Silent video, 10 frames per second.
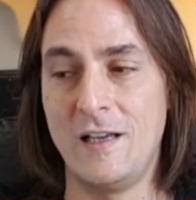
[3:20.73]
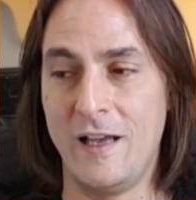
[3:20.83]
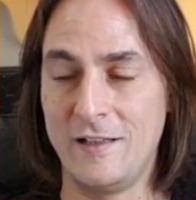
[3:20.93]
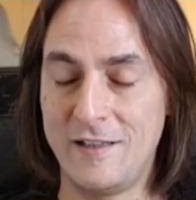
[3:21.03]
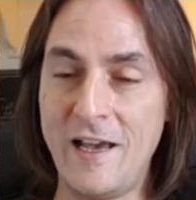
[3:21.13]

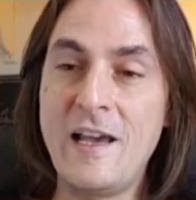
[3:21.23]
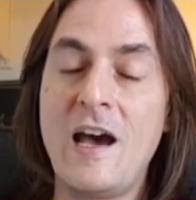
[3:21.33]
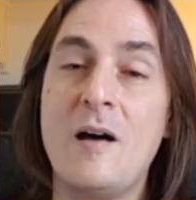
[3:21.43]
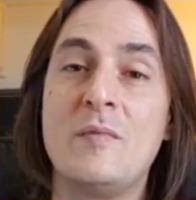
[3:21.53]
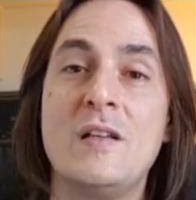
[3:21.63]
And take
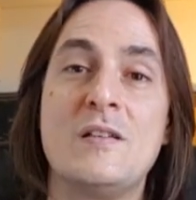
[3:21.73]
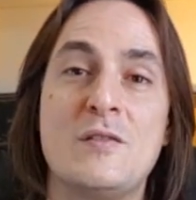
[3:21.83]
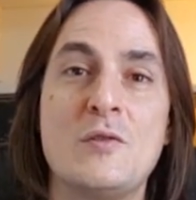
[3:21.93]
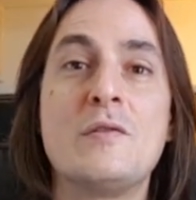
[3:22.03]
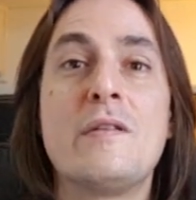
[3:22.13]
up these
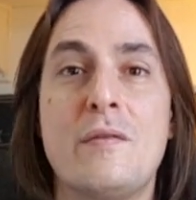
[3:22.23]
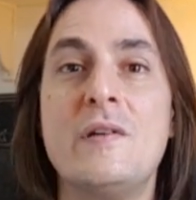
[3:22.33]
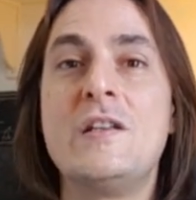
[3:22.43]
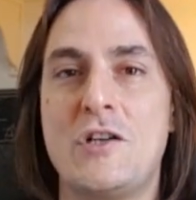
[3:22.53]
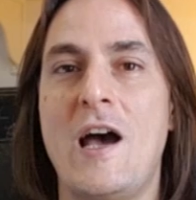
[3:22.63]
two or
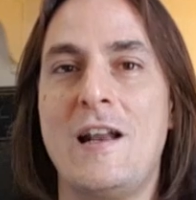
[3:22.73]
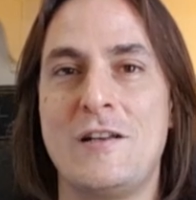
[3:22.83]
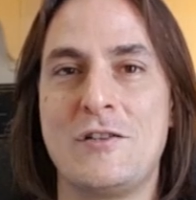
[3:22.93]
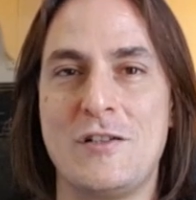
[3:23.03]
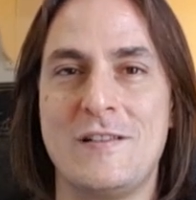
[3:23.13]
three
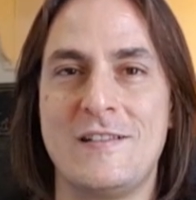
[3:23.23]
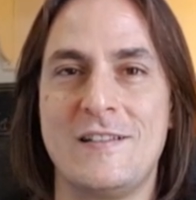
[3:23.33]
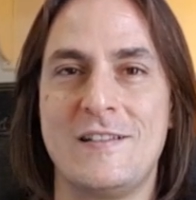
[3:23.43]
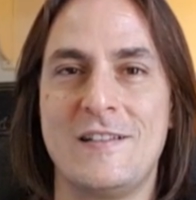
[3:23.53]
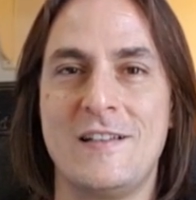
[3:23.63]
challenges
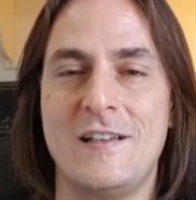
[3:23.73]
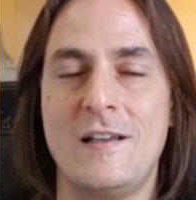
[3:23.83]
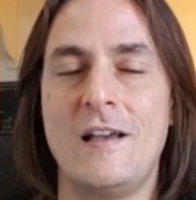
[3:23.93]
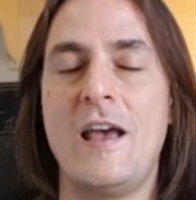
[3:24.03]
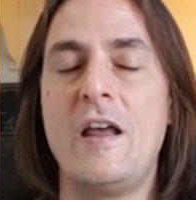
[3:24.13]

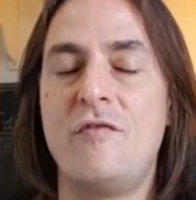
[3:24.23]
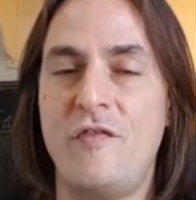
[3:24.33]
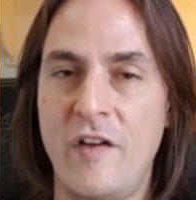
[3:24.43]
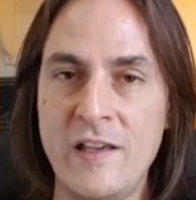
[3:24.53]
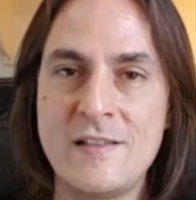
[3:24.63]
and
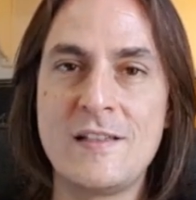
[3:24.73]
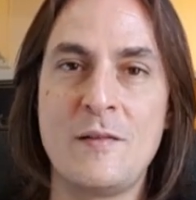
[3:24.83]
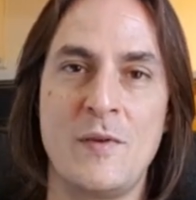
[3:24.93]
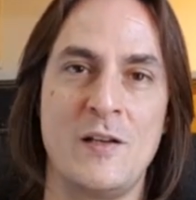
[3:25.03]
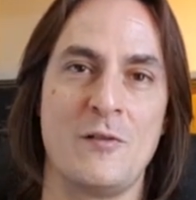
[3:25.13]
face
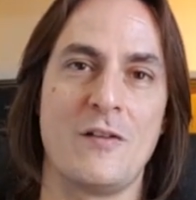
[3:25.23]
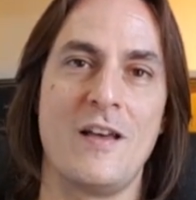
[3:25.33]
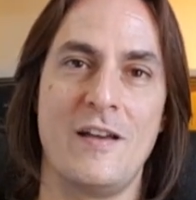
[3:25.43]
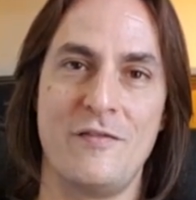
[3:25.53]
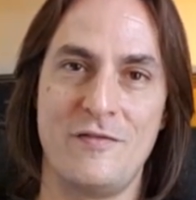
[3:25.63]
them in your
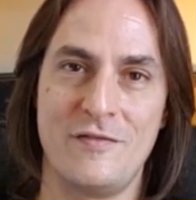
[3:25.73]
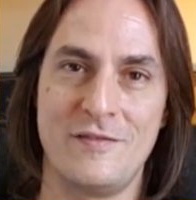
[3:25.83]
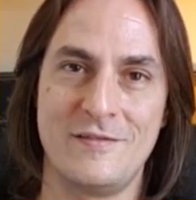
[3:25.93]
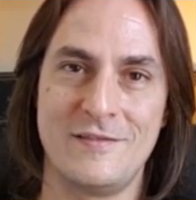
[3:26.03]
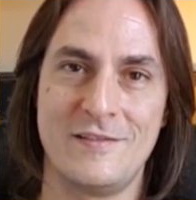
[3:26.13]
life.
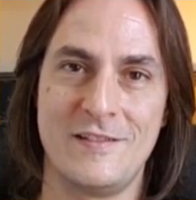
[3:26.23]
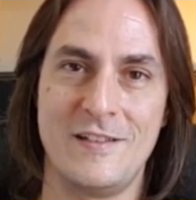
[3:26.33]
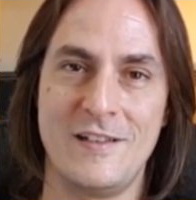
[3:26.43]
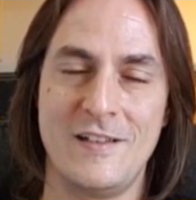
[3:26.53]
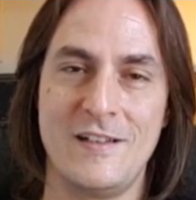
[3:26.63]

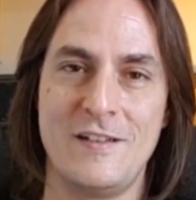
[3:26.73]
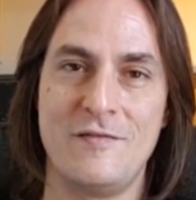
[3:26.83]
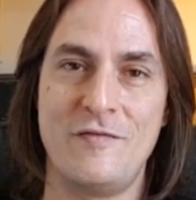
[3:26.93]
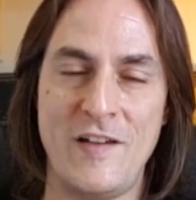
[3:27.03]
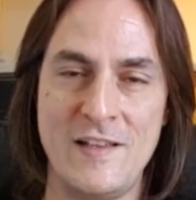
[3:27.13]

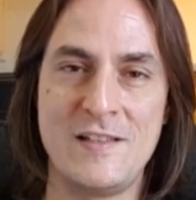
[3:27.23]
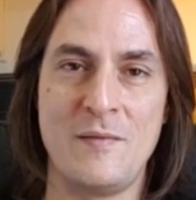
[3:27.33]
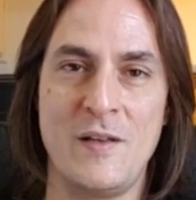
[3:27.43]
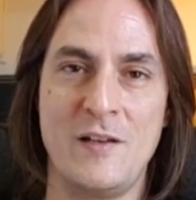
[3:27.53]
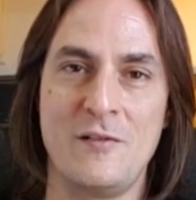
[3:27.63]
Face
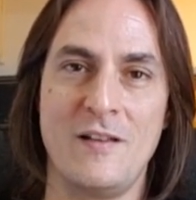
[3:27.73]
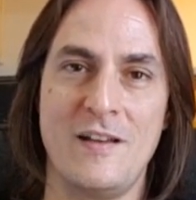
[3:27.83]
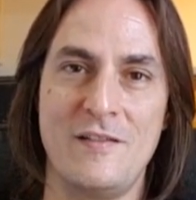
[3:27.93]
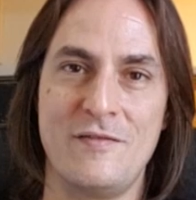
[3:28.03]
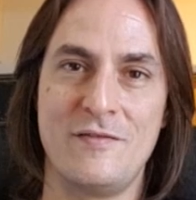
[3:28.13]
them in your
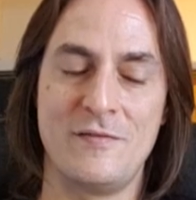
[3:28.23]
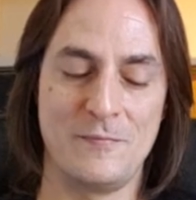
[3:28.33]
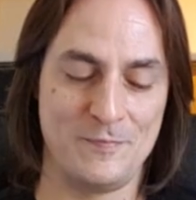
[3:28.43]
life.